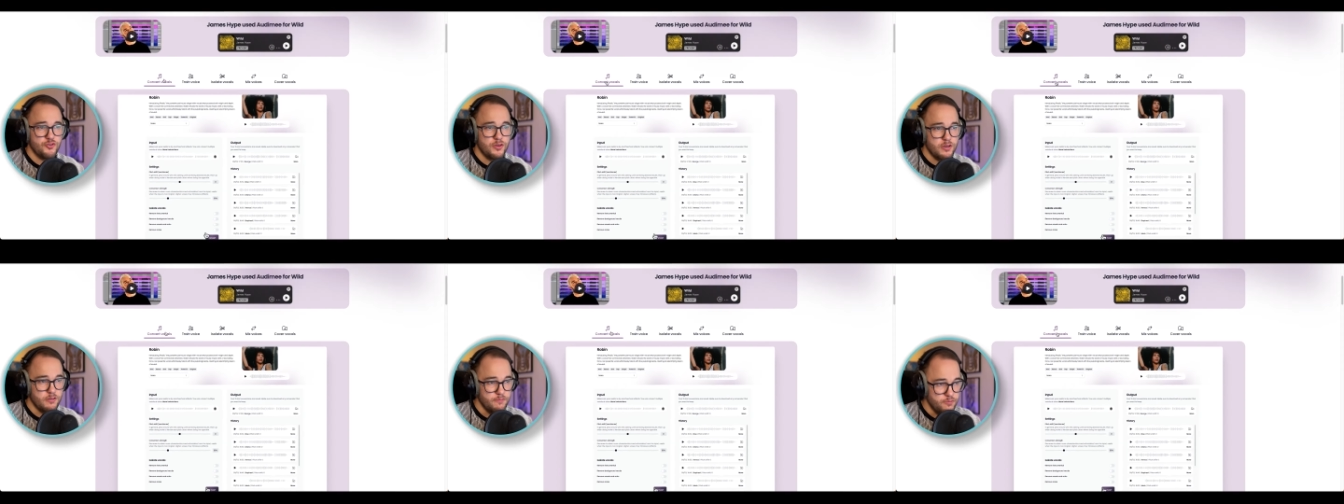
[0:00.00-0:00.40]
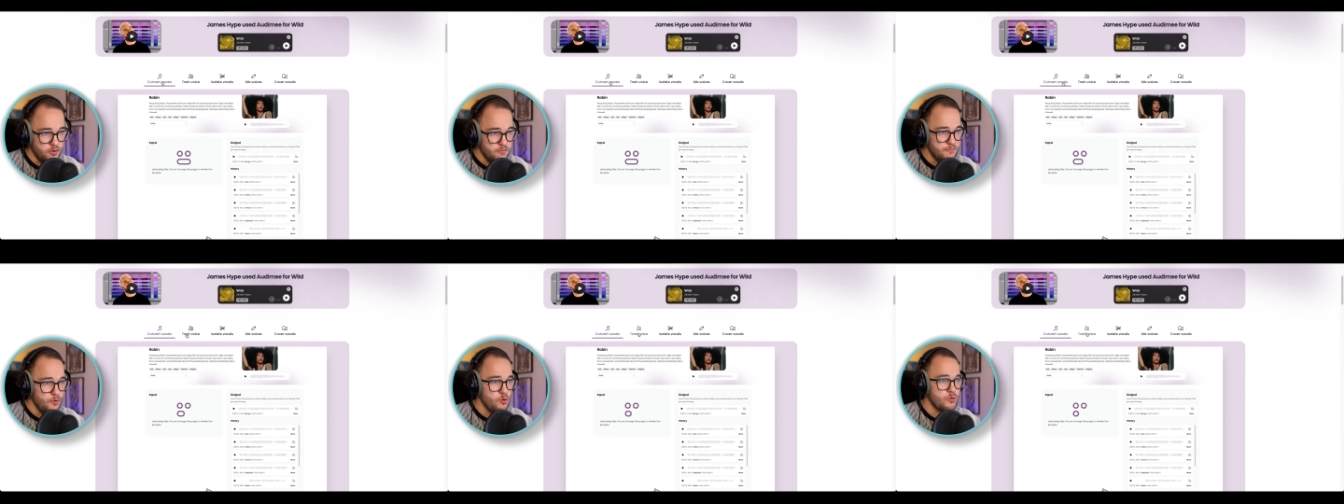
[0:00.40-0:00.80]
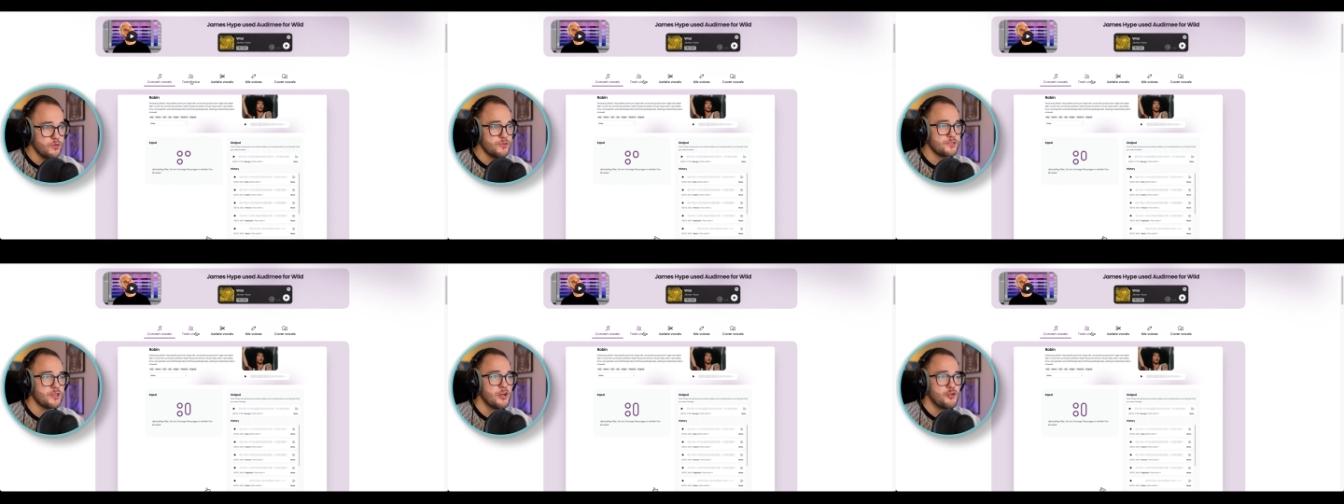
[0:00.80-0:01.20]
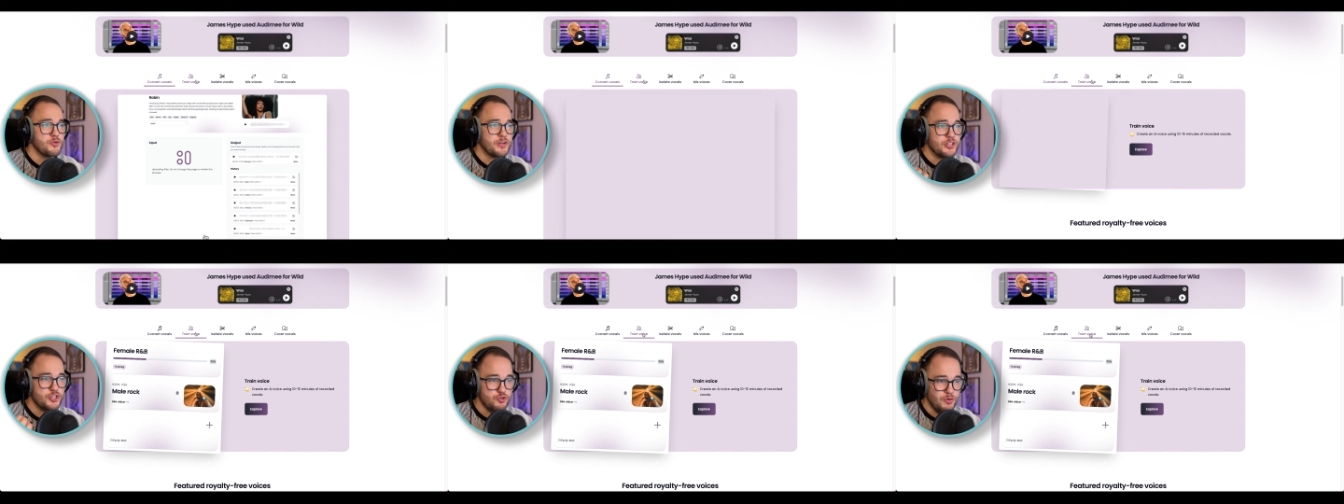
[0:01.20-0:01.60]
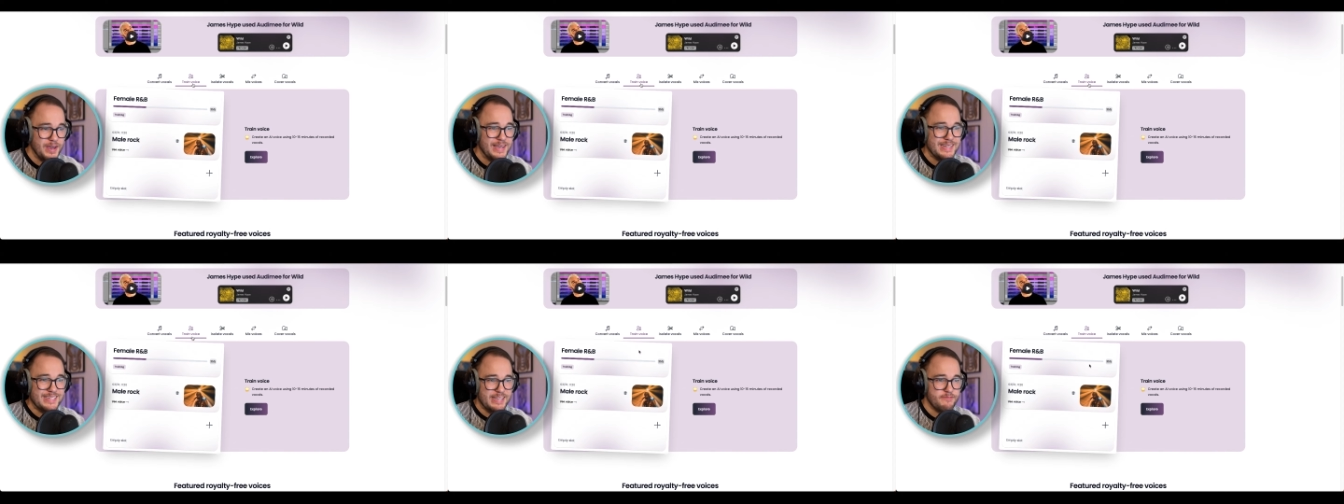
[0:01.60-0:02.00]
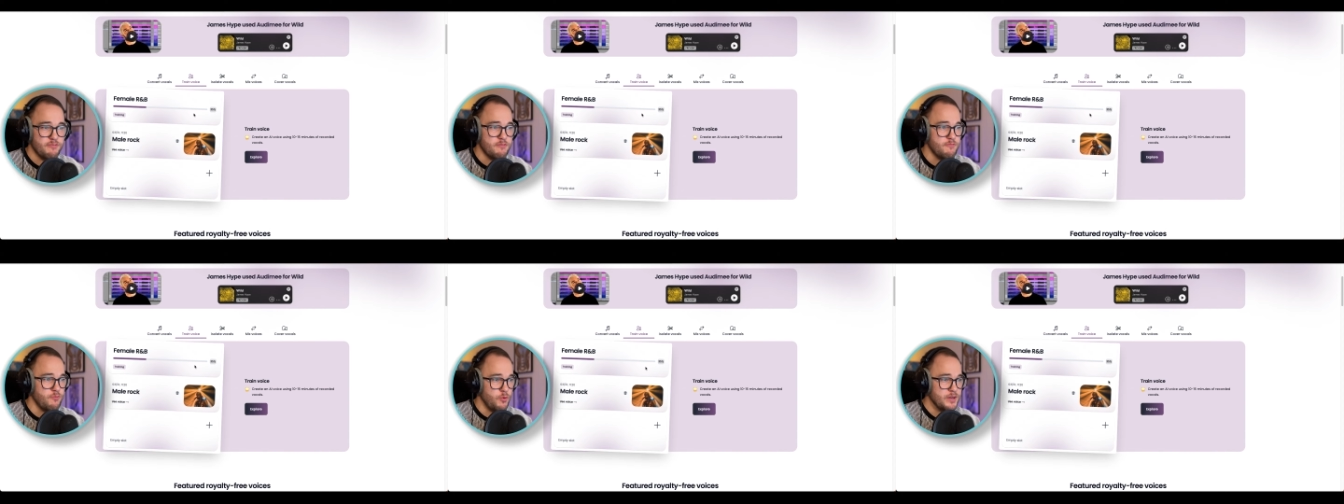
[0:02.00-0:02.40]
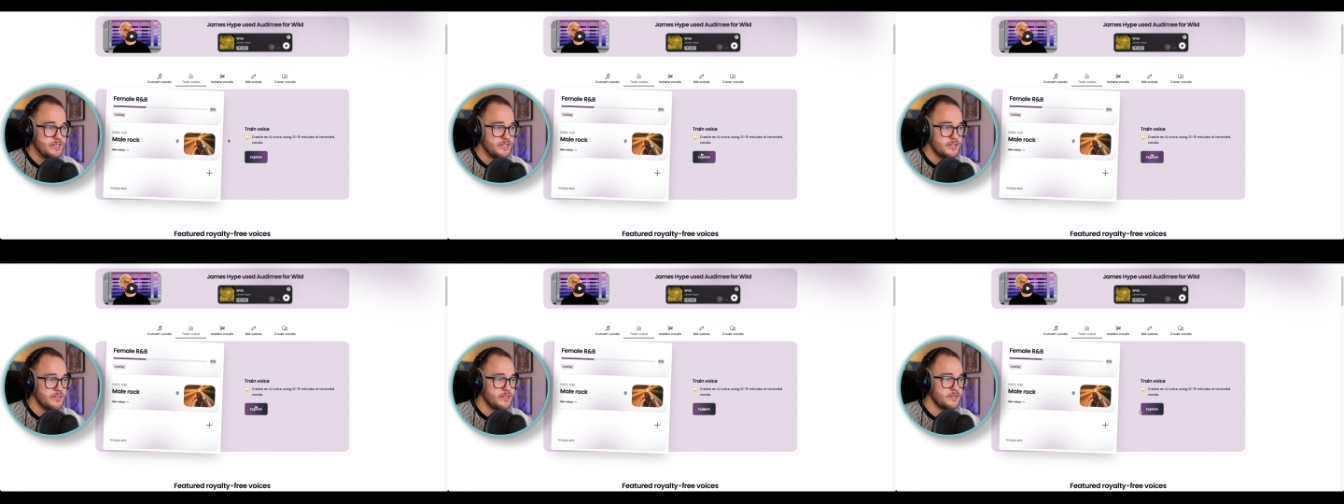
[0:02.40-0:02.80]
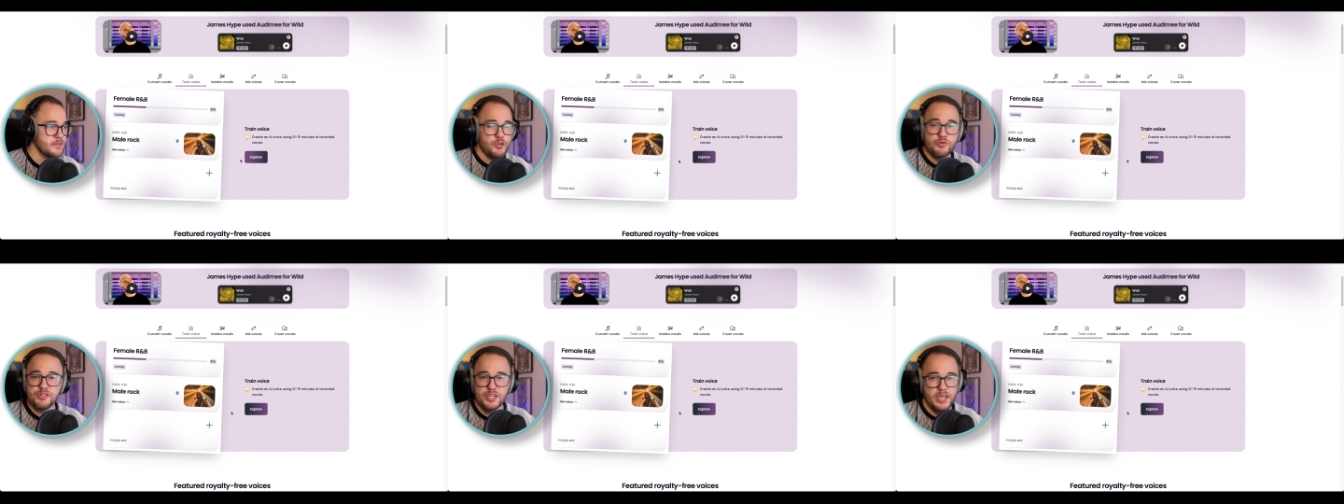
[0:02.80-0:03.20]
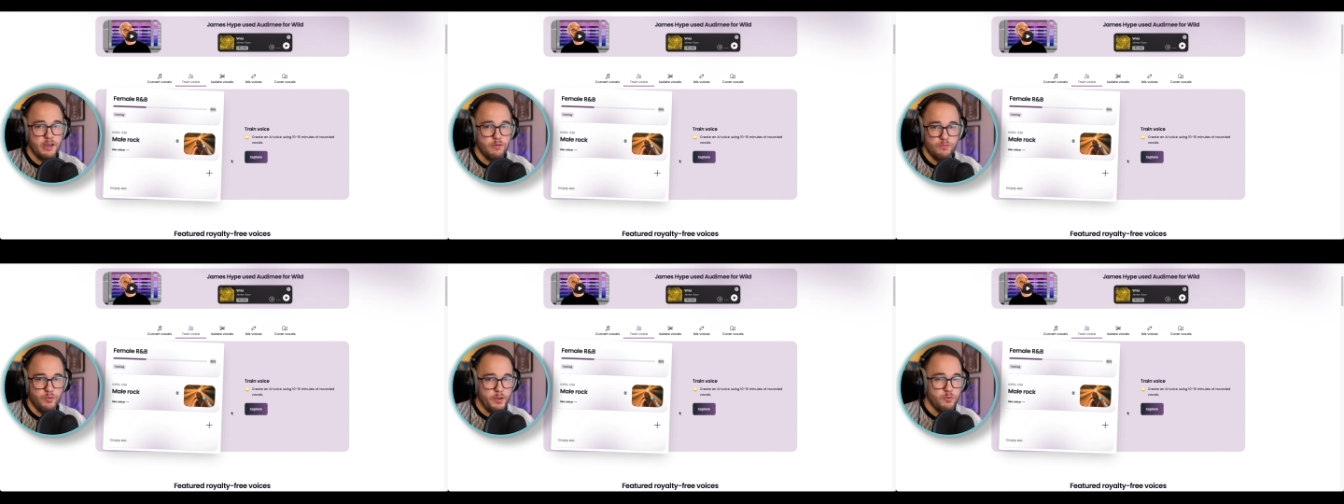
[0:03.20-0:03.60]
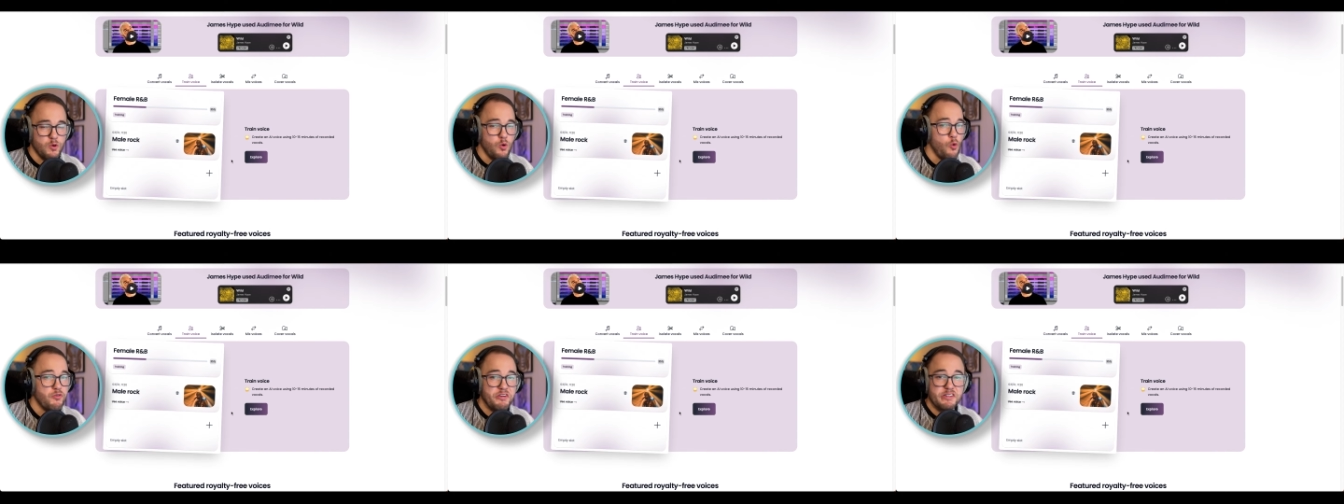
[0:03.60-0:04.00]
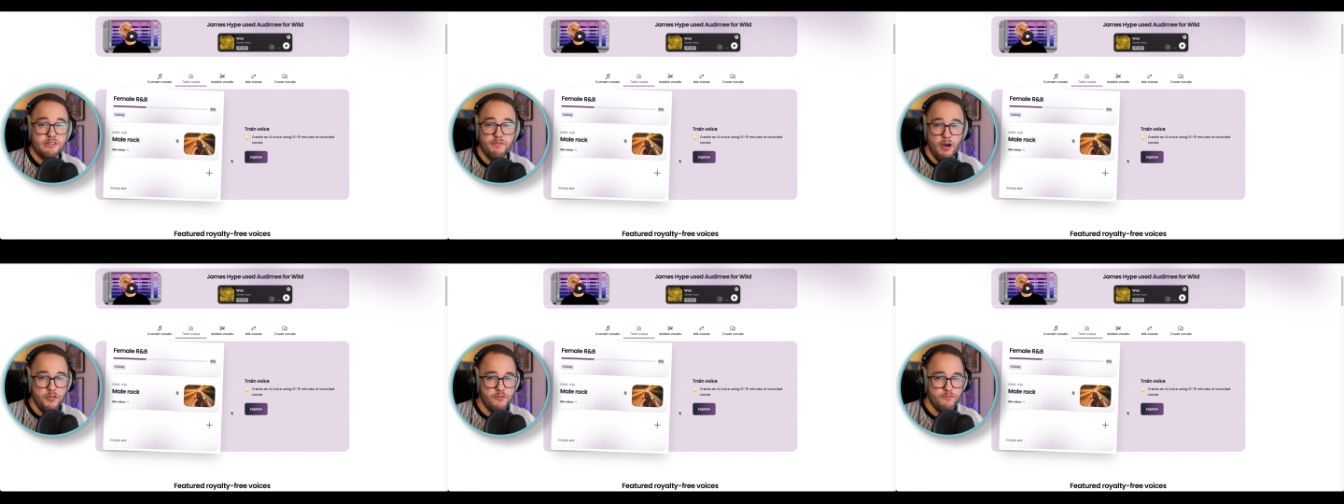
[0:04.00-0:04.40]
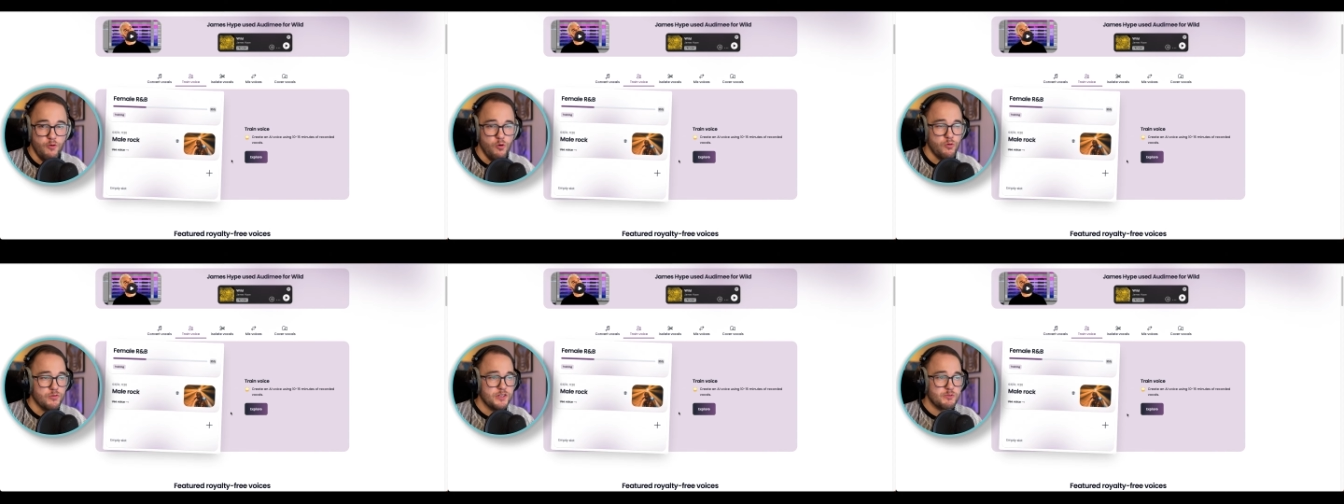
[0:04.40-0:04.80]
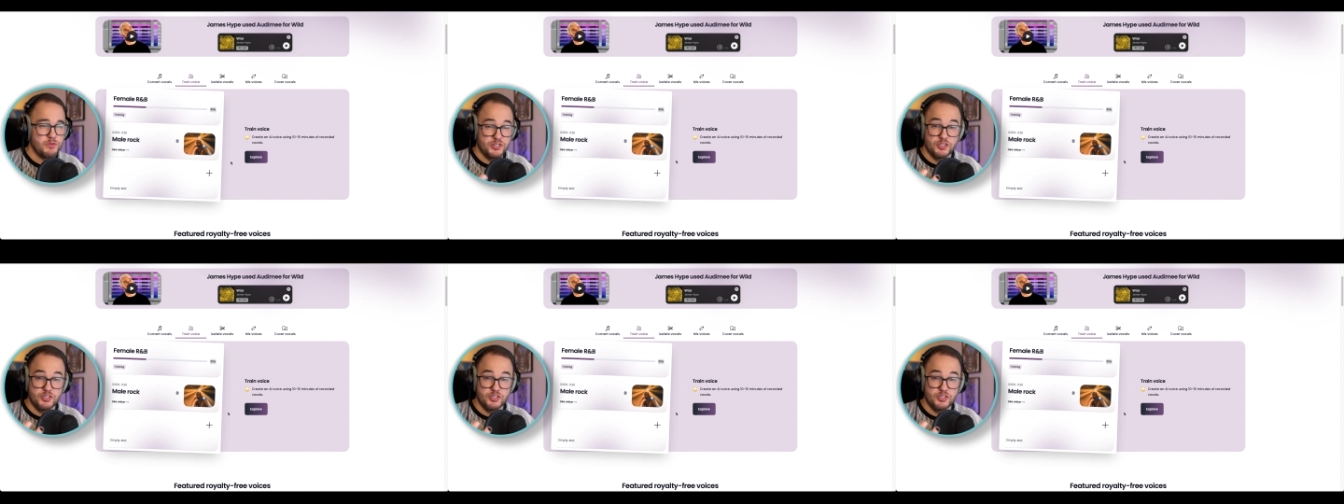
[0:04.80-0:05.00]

You can convert vocals, you can train different voices using like recordings of other vocals,